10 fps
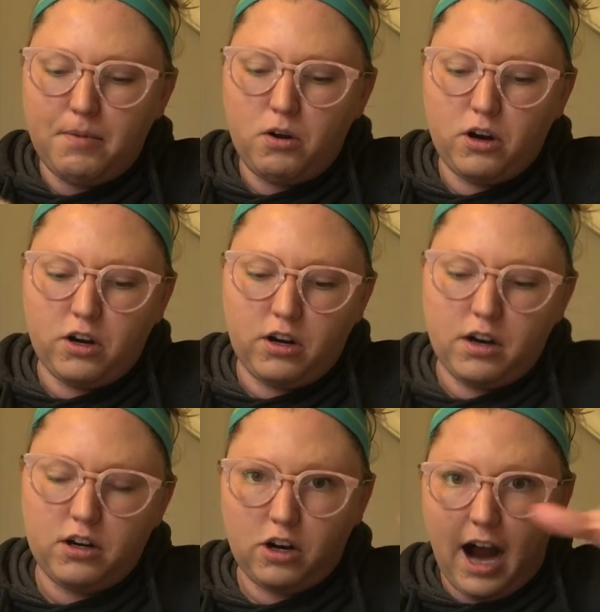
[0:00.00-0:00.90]
motor
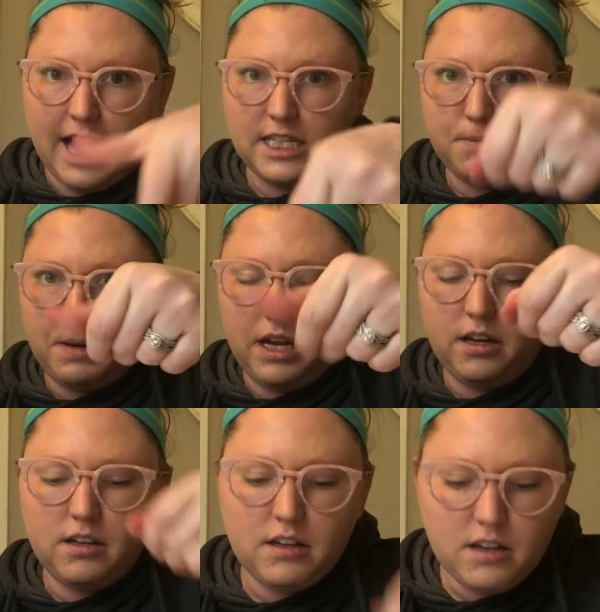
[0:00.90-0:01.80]

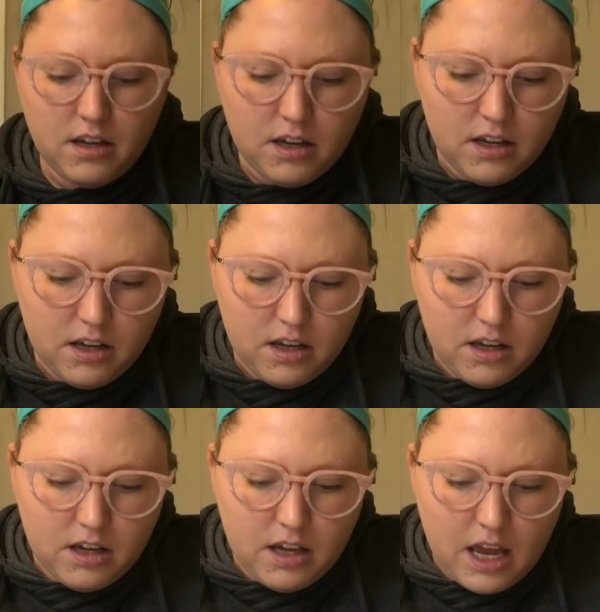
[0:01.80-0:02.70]
grasping.
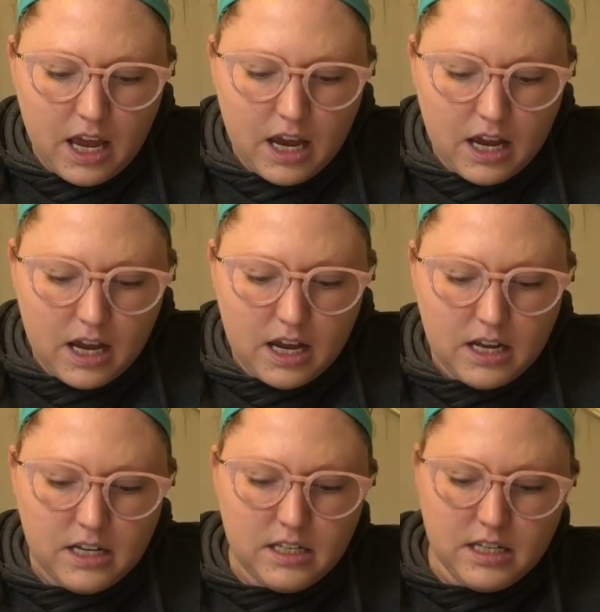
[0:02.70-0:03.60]

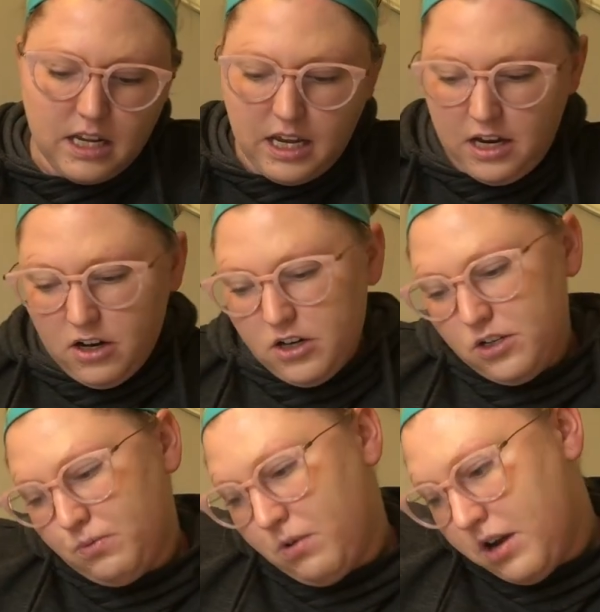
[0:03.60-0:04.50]
And
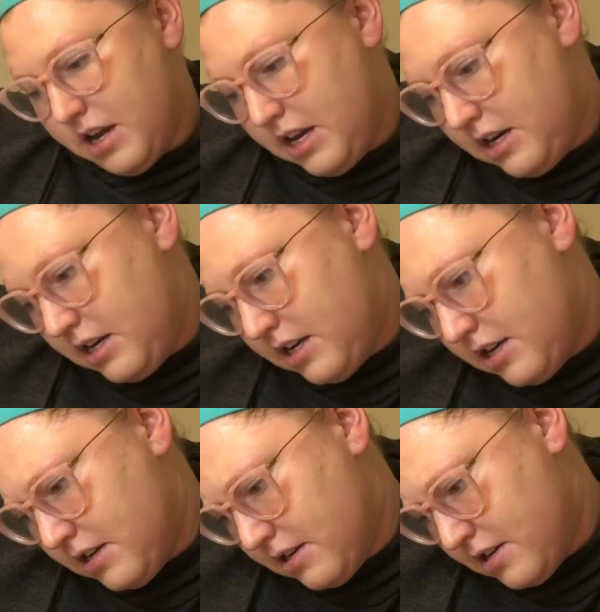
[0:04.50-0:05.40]
here's
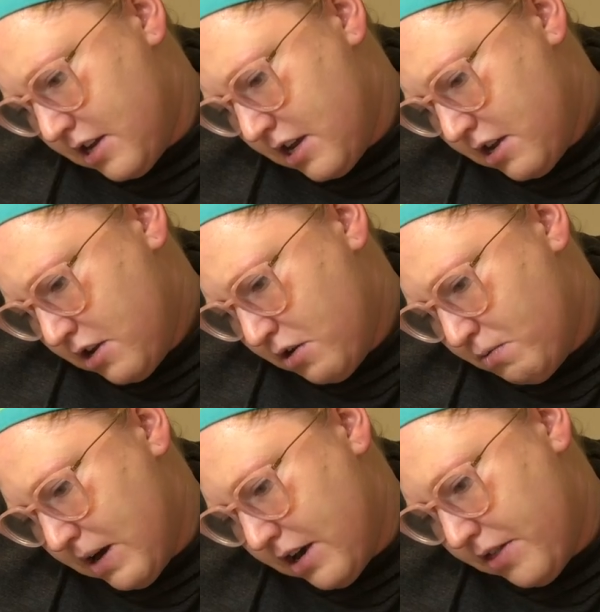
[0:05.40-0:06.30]
one
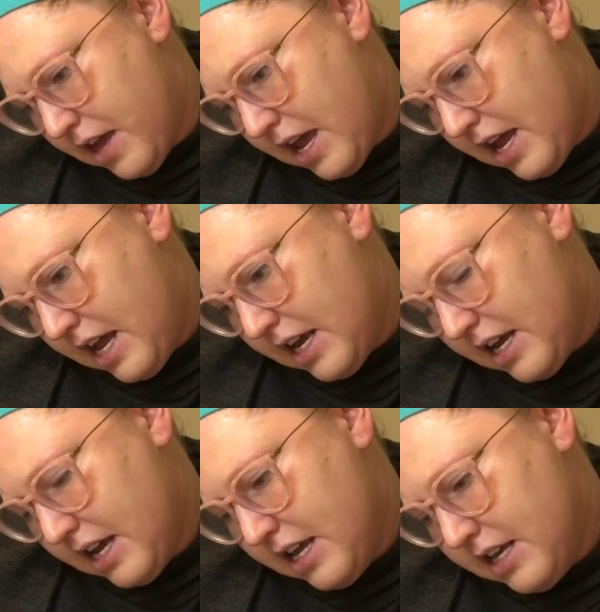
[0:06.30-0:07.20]
where
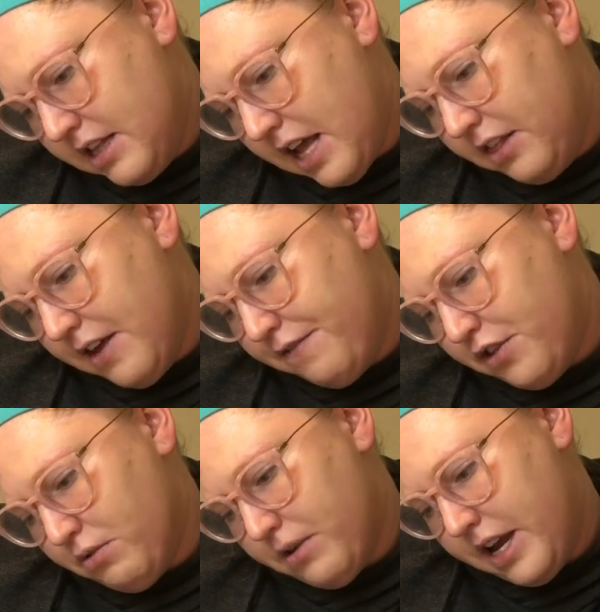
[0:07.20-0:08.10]
they lift
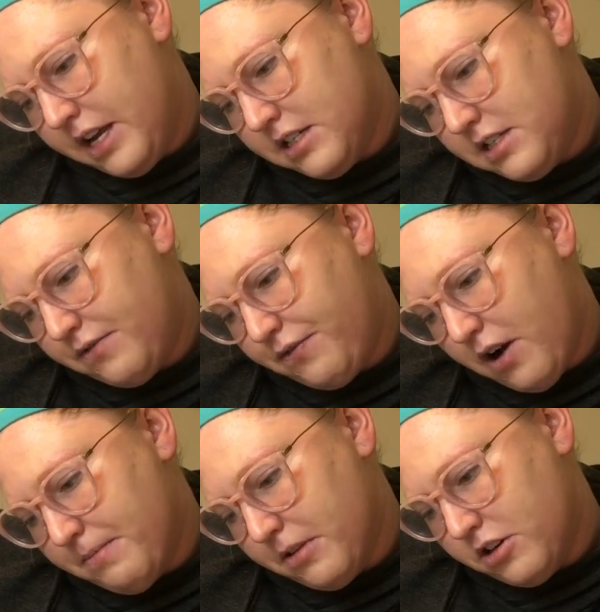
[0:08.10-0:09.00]
the rings
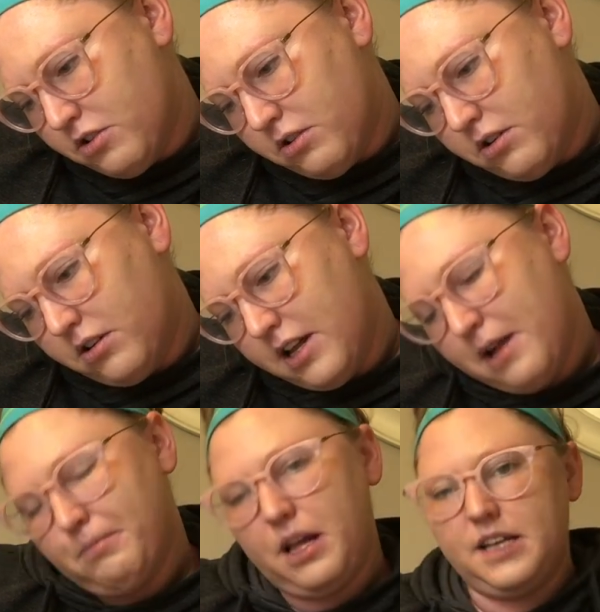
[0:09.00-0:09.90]
from the doll
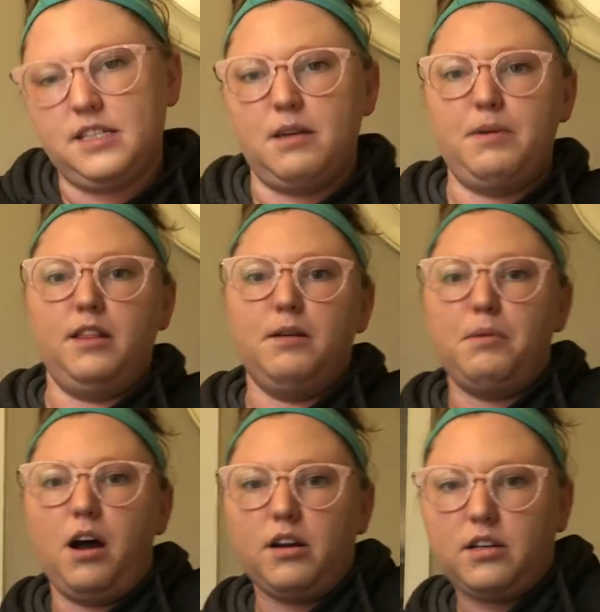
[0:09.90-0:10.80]
and place them in the
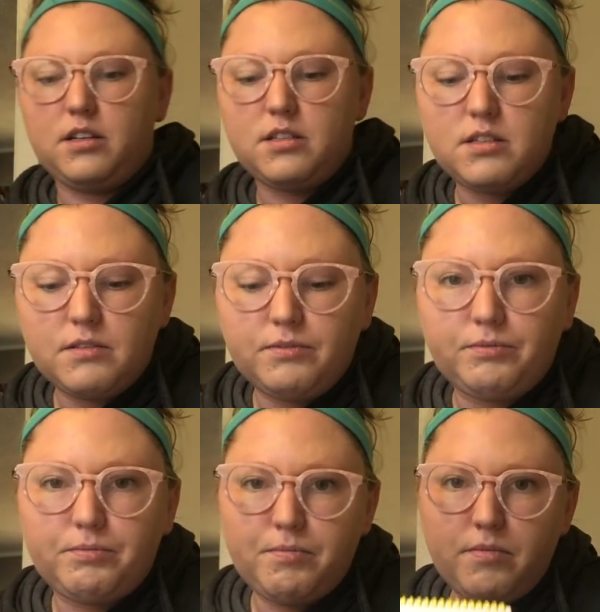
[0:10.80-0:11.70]
box.
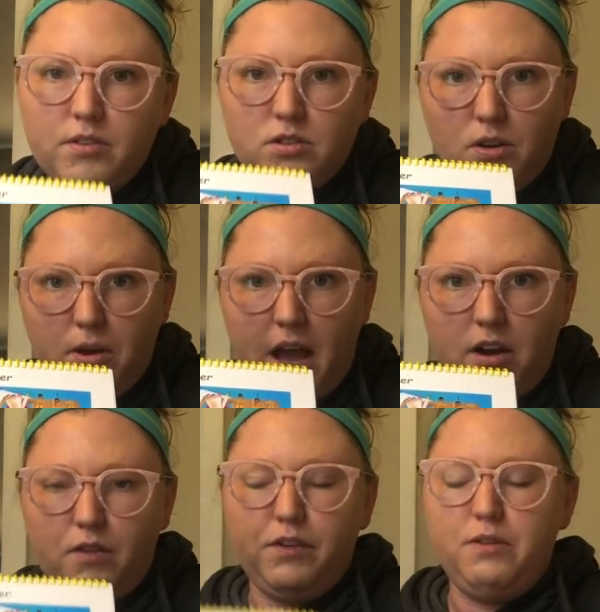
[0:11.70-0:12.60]
So
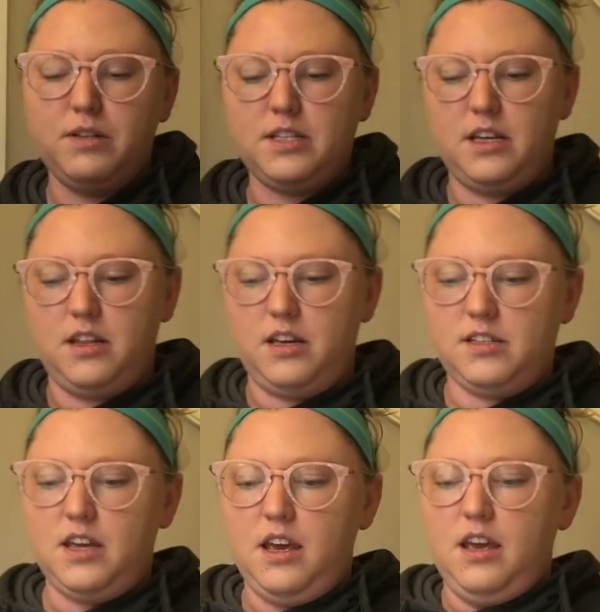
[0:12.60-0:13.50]
again, hopefully you can see
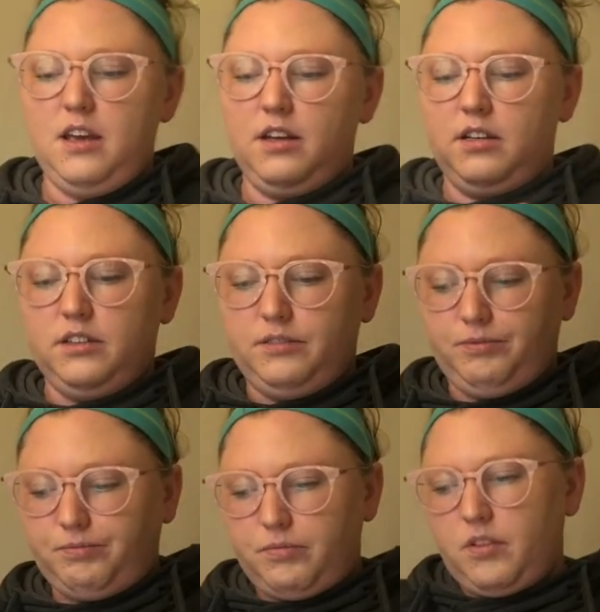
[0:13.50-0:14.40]
these.
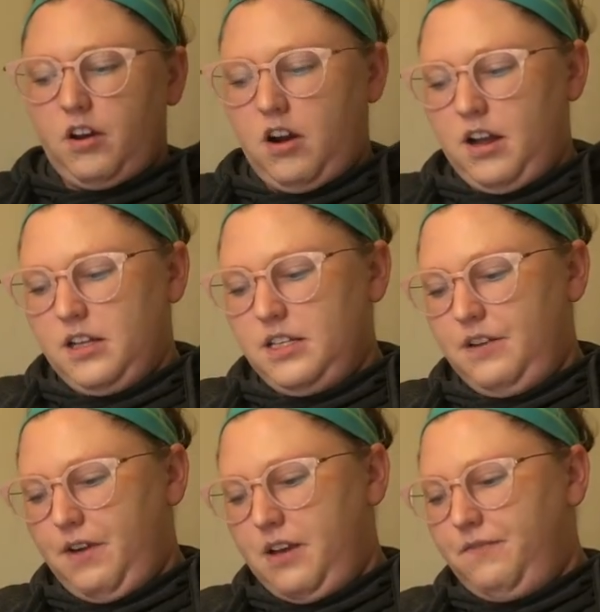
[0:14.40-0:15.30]
All right, let's see
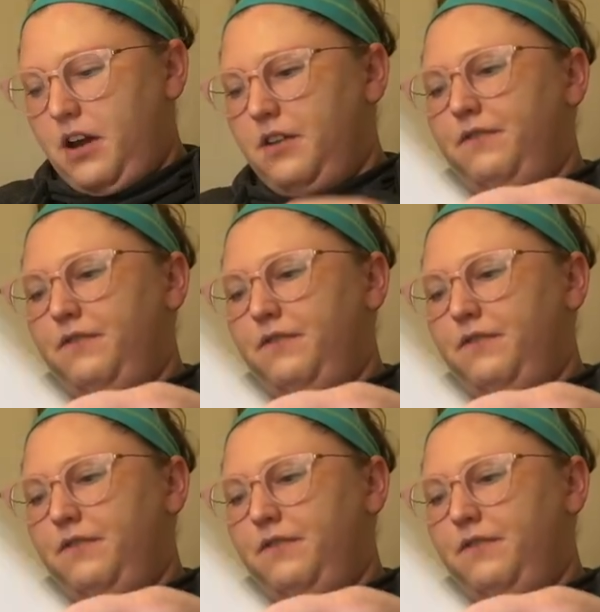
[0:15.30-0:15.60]
if I can find a